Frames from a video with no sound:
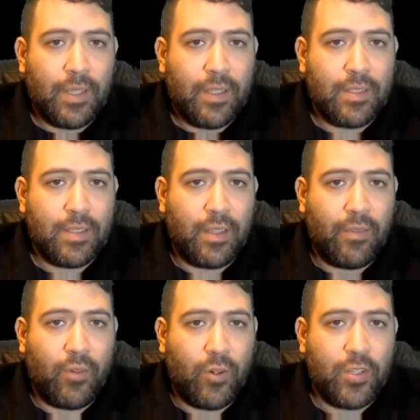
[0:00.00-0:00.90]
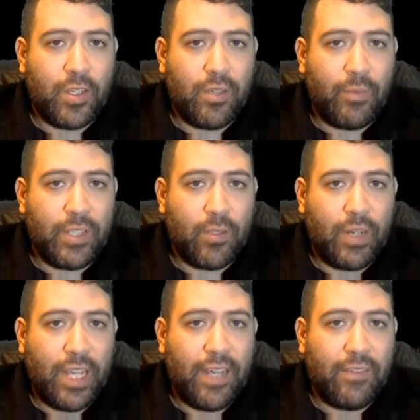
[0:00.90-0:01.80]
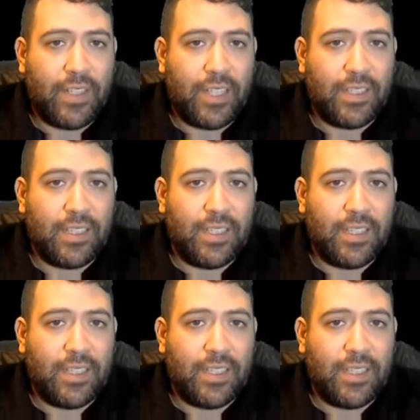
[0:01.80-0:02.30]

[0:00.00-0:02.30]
This is unfortunate that we don't have or